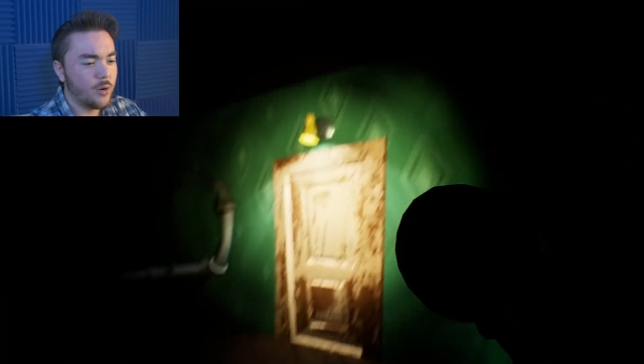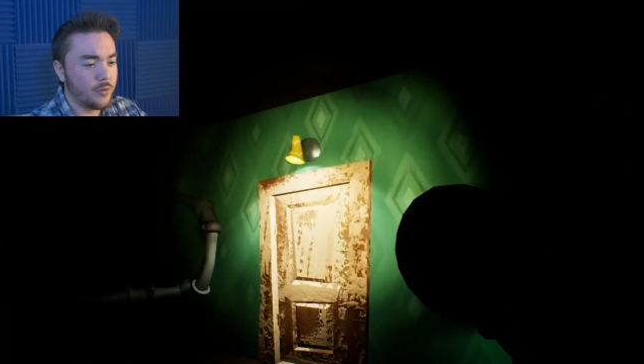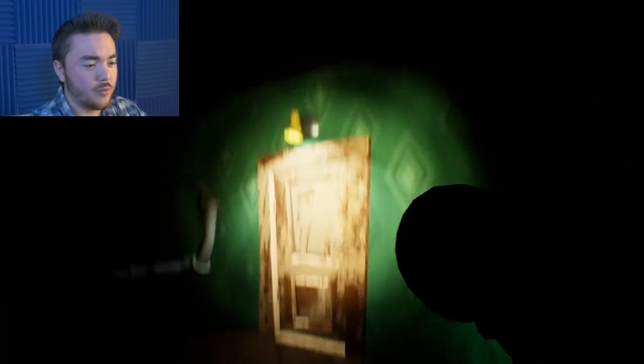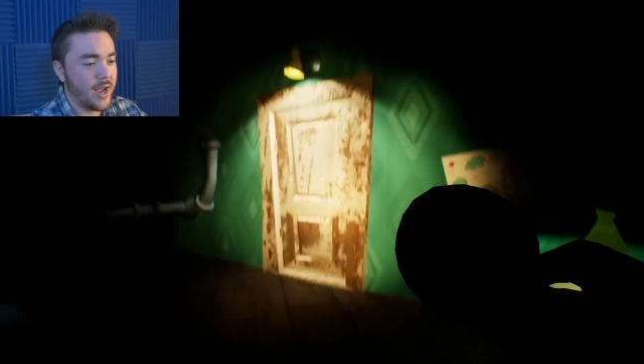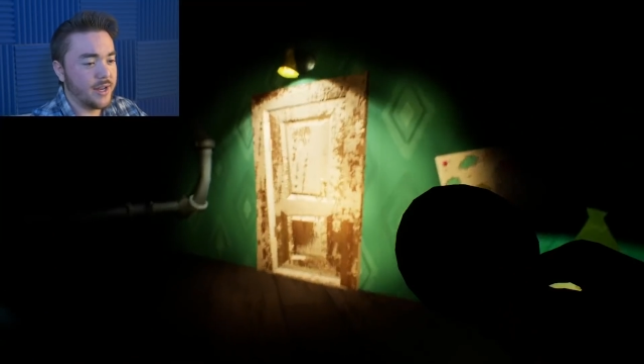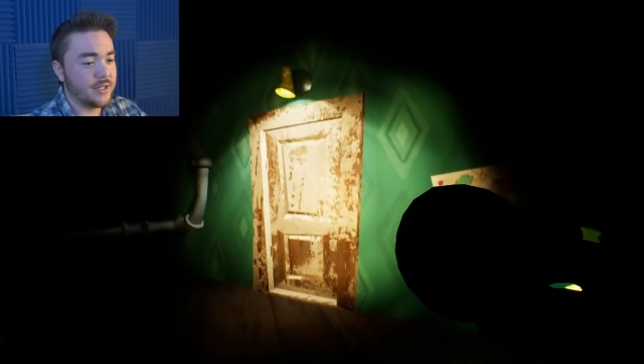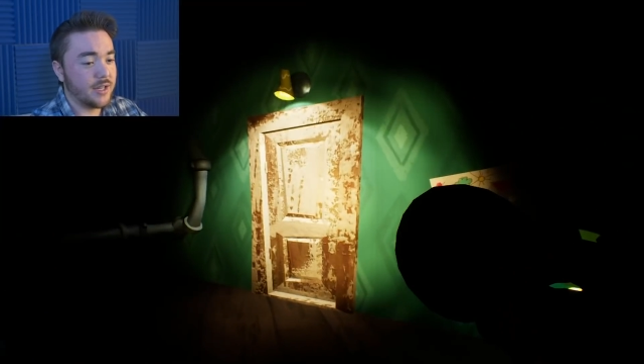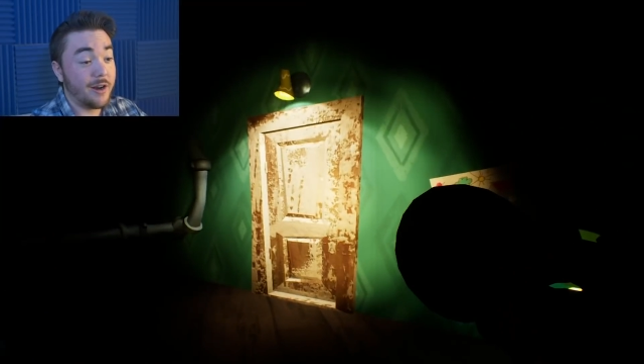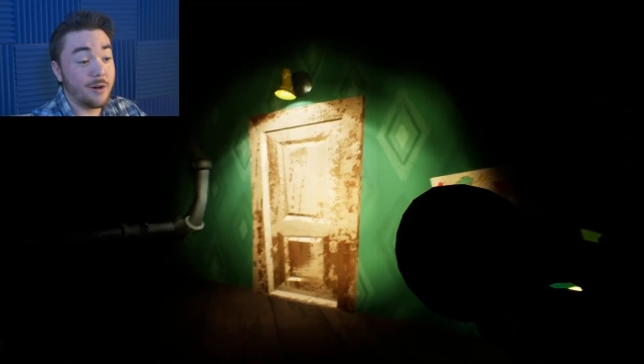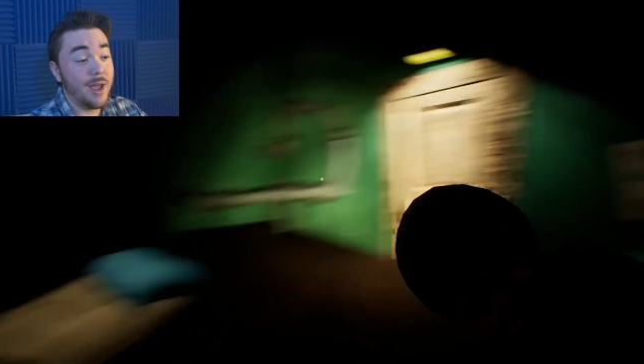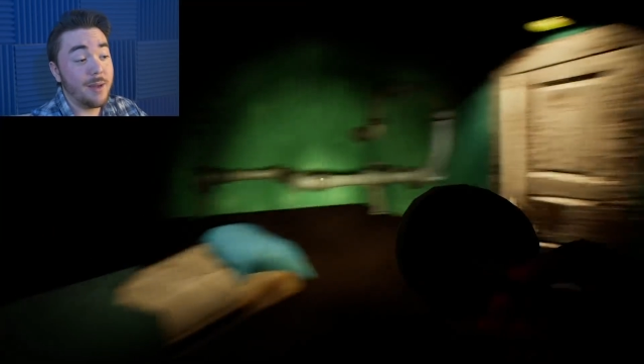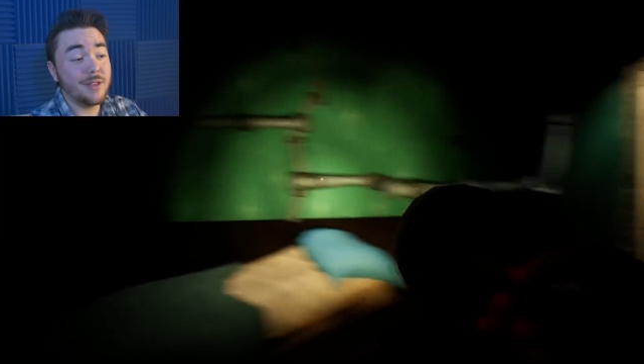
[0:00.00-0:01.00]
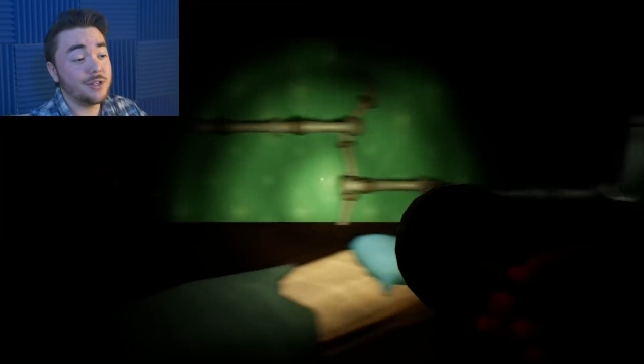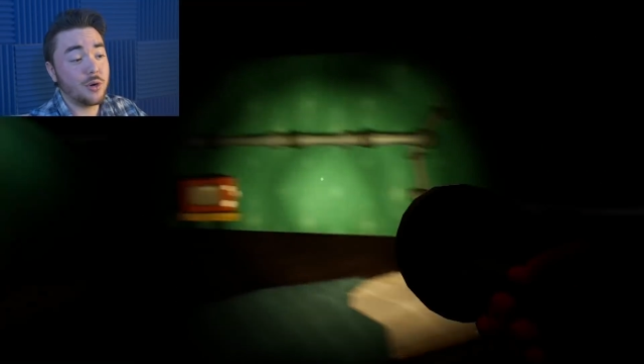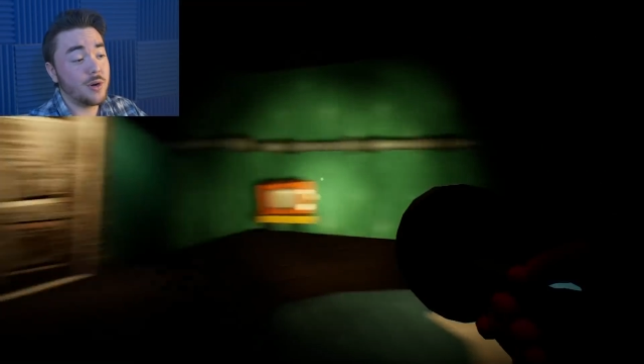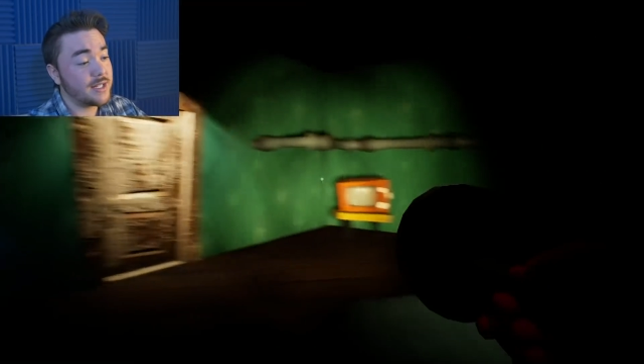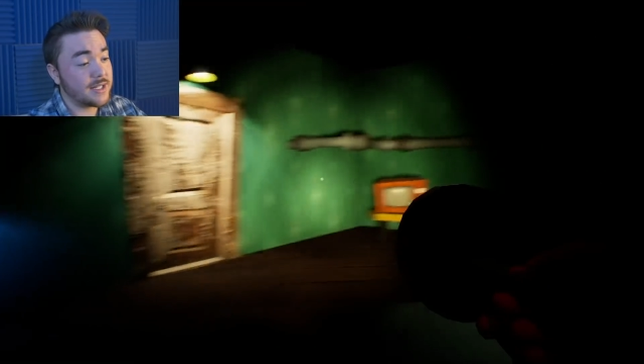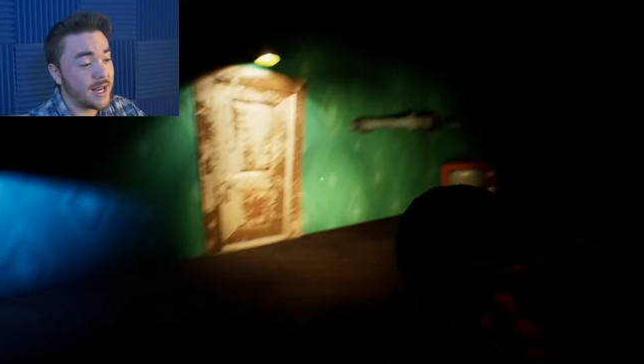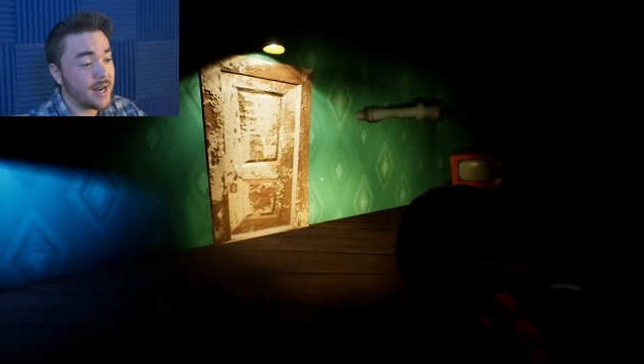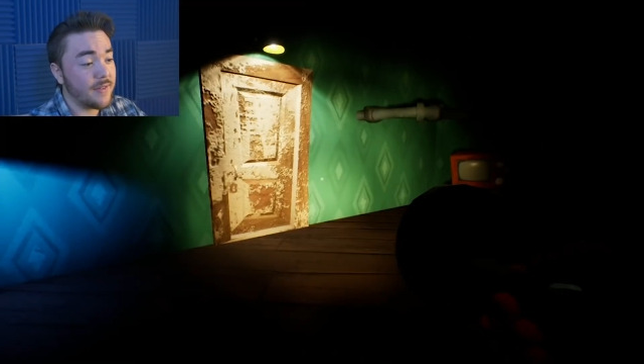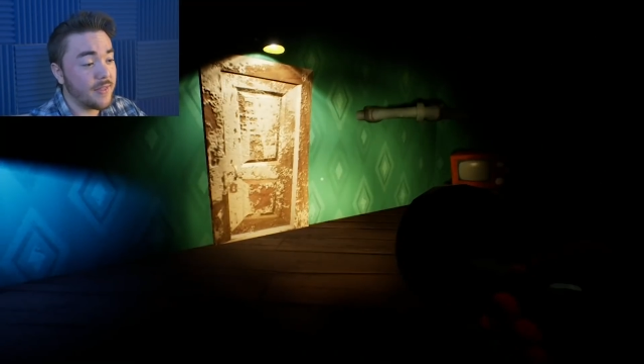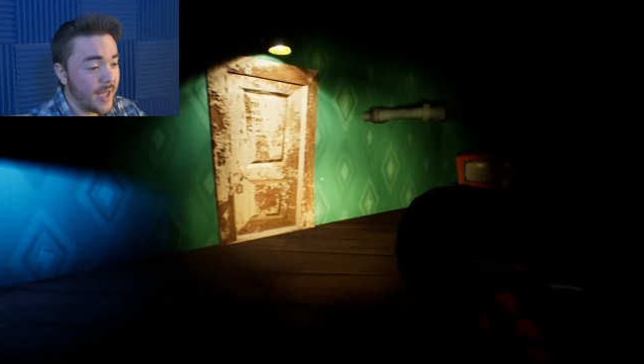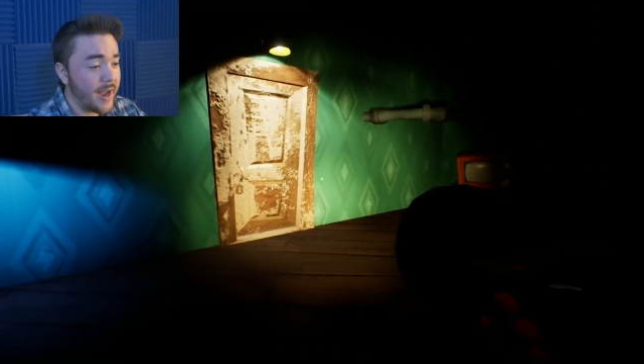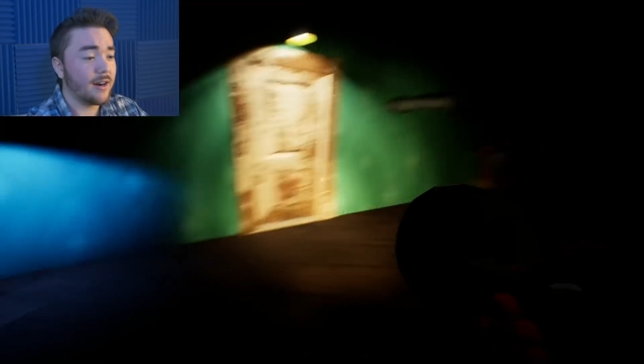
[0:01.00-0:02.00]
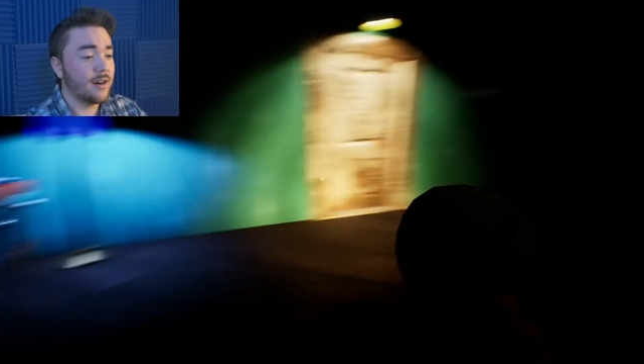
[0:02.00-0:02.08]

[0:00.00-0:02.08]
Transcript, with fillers: the right side, or maybe the choice is not even there.